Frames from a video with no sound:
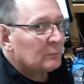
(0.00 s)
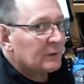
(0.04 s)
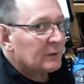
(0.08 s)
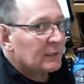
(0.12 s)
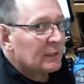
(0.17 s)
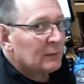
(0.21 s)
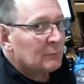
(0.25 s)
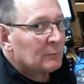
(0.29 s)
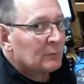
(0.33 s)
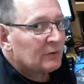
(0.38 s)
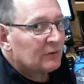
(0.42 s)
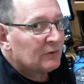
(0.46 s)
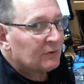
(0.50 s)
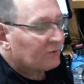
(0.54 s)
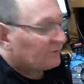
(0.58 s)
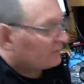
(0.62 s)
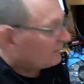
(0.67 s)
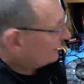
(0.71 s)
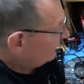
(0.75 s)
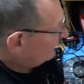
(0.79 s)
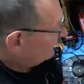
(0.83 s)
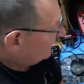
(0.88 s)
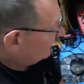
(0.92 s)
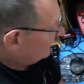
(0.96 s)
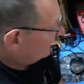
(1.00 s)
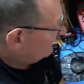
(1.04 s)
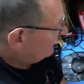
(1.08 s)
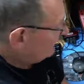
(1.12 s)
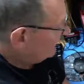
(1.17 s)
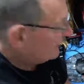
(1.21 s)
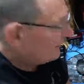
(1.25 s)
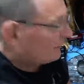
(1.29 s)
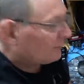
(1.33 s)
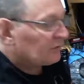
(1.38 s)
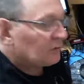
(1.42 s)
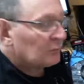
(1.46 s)
able to see the
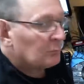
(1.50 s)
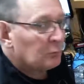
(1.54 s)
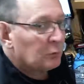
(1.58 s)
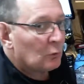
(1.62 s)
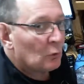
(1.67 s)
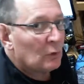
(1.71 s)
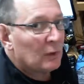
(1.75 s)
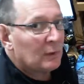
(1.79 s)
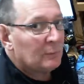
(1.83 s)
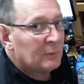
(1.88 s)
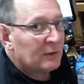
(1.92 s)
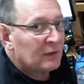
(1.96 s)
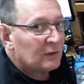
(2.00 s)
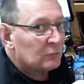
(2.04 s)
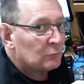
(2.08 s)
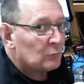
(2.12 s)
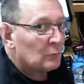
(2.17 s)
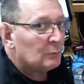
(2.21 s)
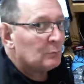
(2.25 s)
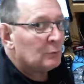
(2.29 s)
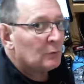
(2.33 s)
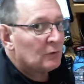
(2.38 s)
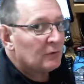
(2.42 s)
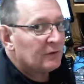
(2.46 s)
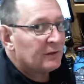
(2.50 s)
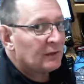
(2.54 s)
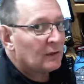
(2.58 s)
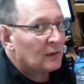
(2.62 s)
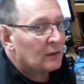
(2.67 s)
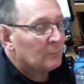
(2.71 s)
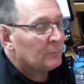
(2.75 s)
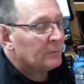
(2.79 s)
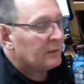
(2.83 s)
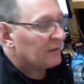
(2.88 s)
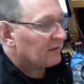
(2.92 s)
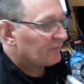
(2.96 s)
antennas deploy because we'll pull the
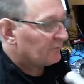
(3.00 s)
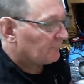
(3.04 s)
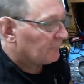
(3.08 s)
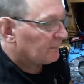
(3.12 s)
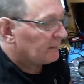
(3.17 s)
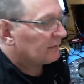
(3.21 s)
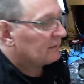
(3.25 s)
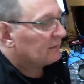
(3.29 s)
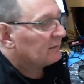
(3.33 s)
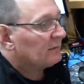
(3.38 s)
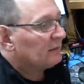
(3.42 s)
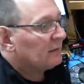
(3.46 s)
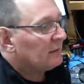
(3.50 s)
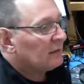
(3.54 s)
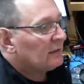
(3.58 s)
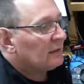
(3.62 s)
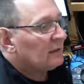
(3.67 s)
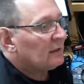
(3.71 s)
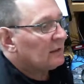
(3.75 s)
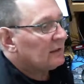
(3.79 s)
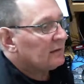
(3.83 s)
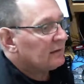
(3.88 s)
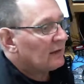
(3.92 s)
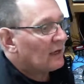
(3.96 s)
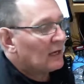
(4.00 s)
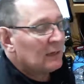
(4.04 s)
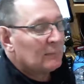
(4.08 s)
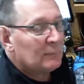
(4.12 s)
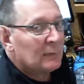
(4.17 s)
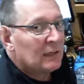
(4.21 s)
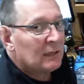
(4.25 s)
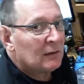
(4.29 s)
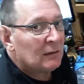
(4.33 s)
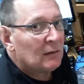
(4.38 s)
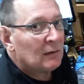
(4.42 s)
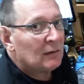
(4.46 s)
RBF pin, time
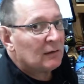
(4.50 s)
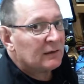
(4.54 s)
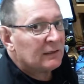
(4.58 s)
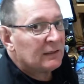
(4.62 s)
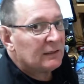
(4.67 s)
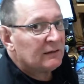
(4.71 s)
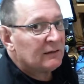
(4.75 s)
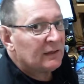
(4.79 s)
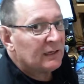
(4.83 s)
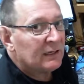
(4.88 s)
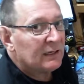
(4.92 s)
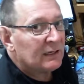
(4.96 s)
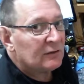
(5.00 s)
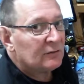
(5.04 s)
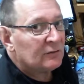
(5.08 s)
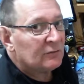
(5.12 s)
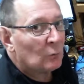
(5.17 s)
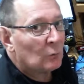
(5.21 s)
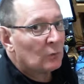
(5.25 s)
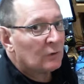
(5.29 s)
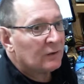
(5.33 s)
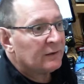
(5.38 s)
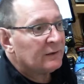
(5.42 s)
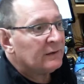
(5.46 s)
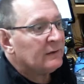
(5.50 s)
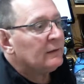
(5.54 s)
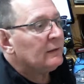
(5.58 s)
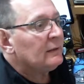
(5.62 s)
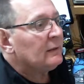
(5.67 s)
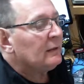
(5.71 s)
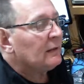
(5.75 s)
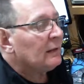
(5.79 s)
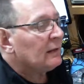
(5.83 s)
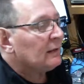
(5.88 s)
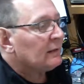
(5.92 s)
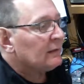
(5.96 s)
how long it takes for it,
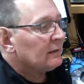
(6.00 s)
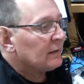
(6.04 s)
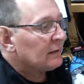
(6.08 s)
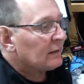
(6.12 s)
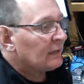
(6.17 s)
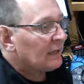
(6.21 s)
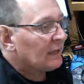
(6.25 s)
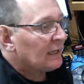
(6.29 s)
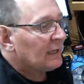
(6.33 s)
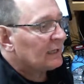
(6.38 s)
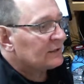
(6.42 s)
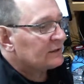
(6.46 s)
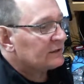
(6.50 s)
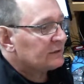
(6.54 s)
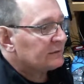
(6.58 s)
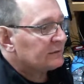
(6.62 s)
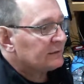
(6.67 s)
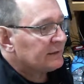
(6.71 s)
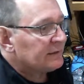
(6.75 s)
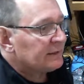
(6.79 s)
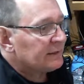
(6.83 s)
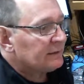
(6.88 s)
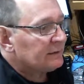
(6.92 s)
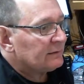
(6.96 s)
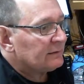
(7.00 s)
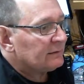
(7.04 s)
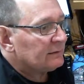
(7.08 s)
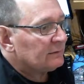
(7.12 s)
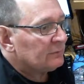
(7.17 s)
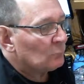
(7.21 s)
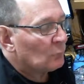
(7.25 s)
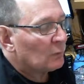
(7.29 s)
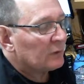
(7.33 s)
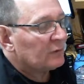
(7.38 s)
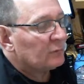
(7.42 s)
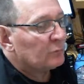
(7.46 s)
and then actually,
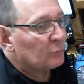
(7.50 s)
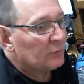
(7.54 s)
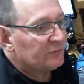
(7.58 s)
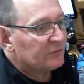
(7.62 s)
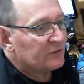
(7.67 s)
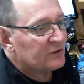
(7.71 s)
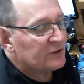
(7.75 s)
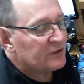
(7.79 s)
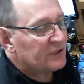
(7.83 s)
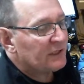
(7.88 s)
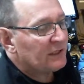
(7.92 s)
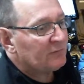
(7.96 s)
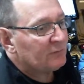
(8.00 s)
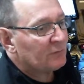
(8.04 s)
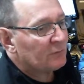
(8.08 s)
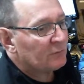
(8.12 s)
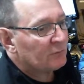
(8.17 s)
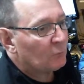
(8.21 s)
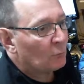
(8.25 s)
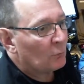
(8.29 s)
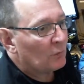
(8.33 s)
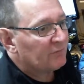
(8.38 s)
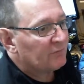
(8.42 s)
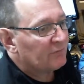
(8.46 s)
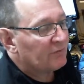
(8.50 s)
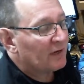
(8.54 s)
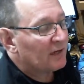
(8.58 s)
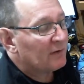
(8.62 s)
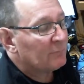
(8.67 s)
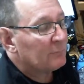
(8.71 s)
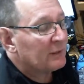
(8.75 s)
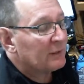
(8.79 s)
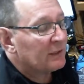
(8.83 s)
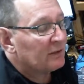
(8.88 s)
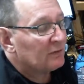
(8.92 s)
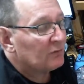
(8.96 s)
once we've achieved the
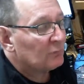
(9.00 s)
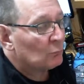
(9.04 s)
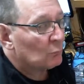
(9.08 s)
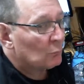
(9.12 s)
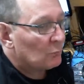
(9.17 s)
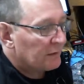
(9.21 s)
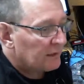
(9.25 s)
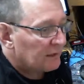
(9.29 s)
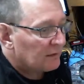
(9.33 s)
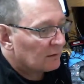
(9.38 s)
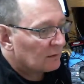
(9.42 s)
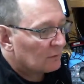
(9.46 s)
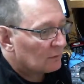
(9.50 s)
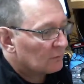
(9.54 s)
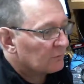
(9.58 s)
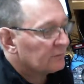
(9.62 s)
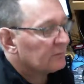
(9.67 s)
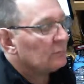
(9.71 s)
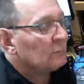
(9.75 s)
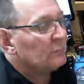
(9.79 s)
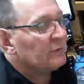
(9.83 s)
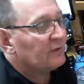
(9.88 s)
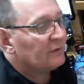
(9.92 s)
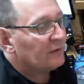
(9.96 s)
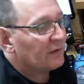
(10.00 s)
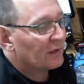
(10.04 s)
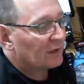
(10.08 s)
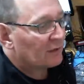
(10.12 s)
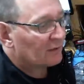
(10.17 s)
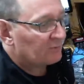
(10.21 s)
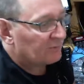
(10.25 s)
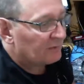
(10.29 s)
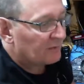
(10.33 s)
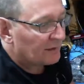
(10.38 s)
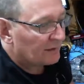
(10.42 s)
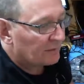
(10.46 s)
45 minutes, we know that we
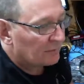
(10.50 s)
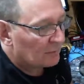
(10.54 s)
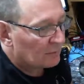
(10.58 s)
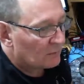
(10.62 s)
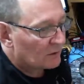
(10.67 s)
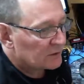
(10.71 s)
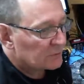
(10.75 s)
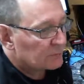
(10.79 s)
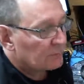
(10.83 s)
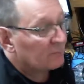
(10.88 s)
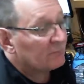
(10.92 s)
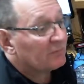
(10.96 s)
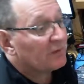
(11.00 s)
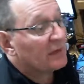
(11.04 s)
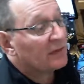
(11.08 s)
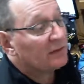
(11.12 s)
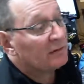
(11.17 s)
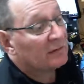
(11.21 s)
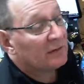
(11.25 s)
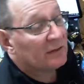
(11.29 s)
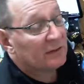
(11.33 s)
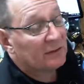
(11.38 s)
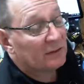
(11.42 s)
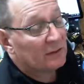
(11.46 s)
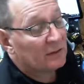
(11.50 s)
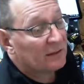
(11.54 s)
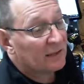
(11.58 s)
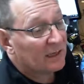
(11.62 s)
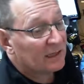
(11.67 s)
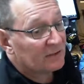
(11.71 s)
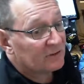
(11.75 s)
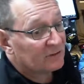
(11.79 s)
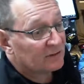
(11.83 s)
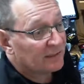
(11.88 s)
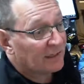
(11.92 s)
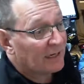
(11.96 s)
satisfy the launch provider and they're
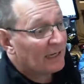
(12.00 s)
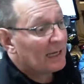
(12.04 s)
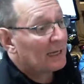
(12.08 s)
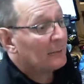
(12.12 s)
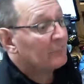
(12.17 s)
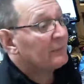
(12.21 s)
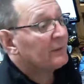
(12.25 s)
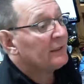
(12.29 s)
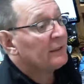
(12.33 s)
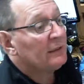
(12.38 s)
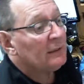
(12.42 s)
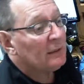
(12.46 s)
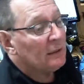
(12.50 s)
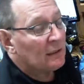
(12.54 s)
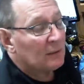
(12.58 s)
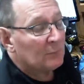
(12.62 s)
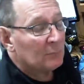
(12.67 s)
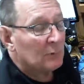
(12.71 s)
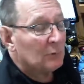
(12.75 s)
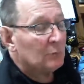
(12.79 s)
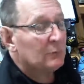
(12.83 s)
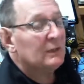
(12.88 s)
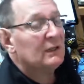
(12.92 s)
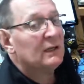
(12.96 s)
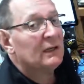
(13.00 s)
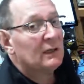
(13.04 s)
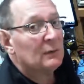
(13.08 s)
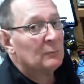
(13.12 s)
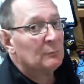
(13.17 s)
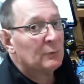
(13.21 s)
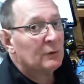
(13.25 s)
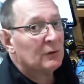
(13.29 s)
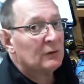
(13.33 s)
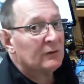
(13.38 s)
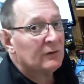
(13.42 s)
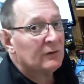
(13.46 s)
actually happy, but we let it burn the